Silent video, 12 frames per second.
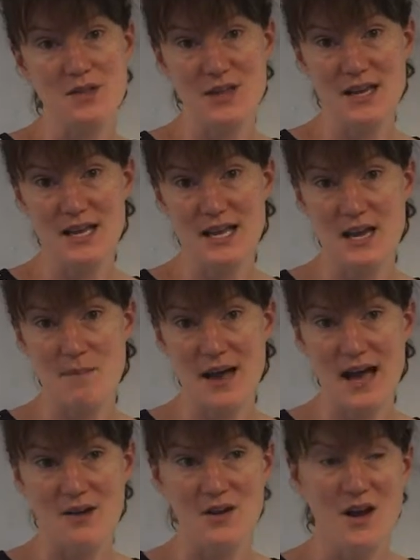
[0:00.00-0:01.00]
be thinking
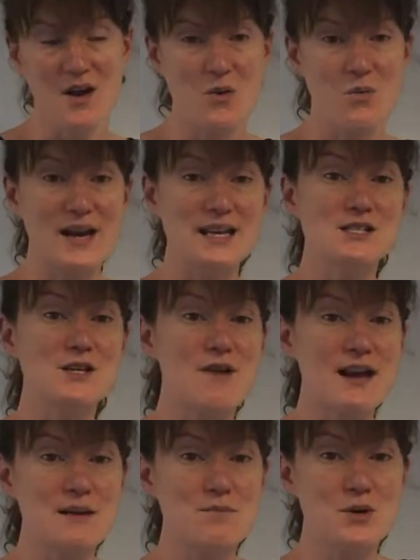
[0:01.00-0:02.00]
about, well, is there
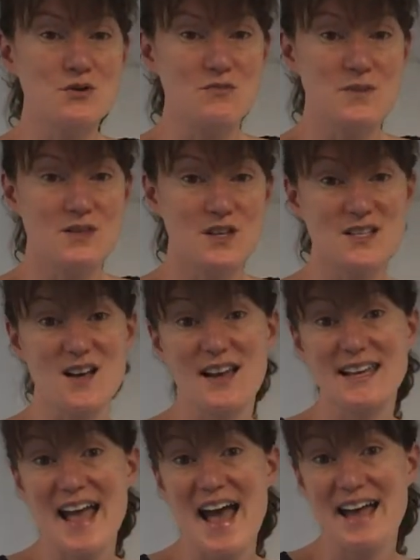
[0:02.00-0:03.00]
any movement that I
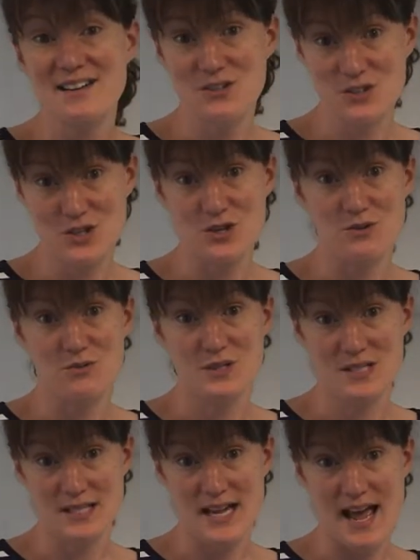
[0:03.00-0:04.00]
can do
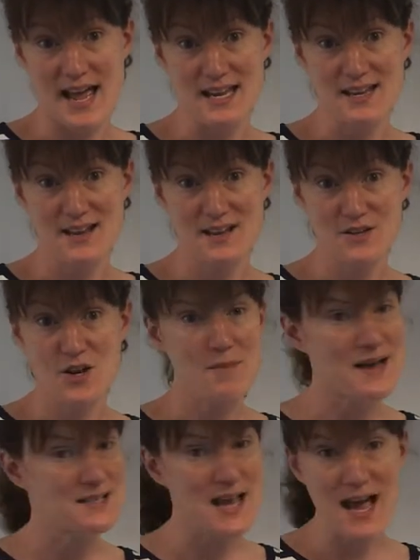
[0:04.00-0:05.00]
today, no
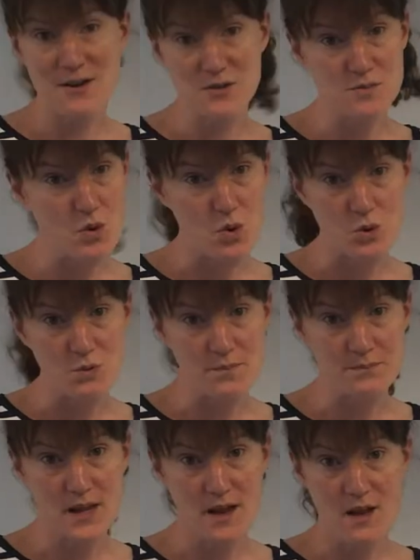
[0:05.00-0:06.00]
matter how small?
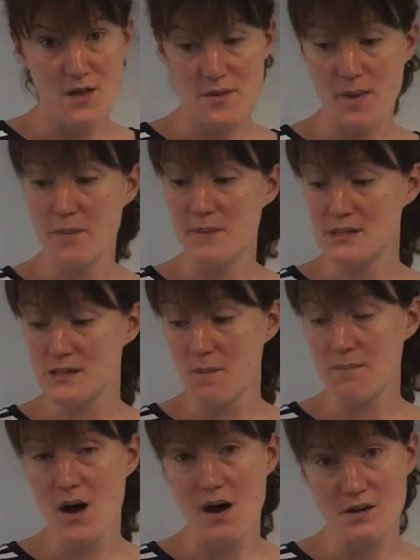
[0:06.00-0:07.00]
There might be
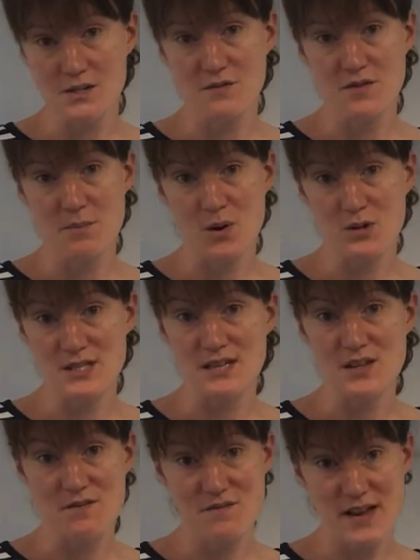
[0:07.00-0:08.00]
some parts of the body
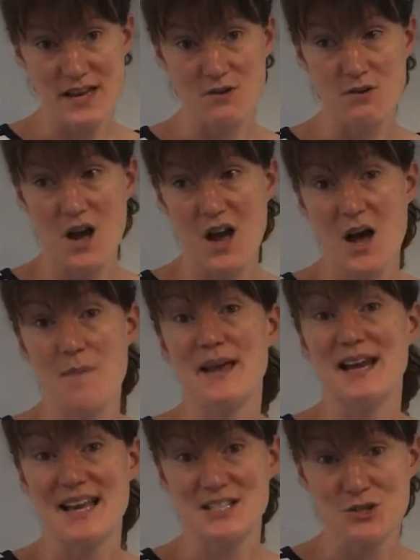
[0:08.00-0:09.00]
that feel a
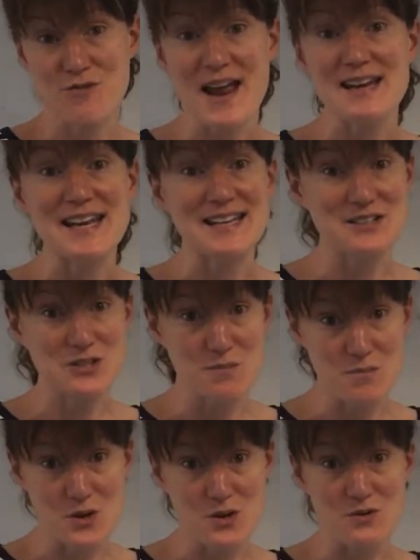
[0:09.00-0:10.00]
bit less threatening to
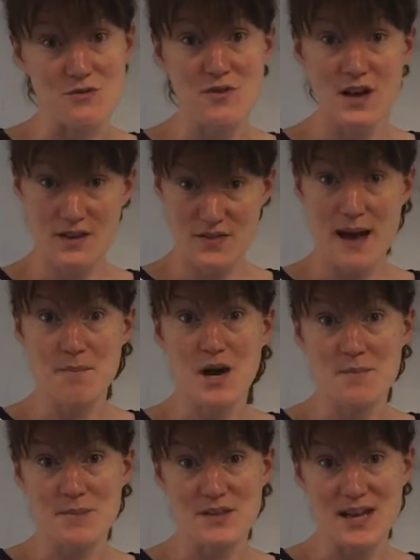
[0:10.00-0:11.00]
move. That
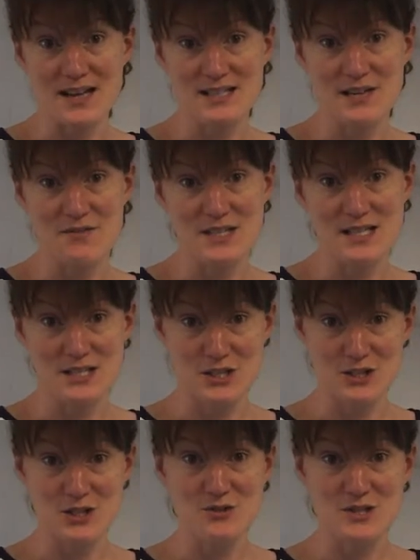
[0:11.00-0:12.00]
might be the activity to
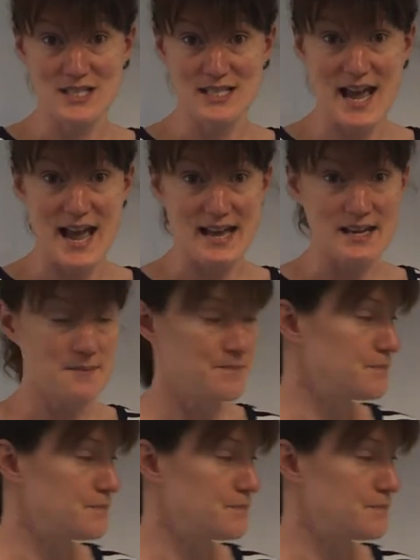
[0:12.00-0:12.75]
do today.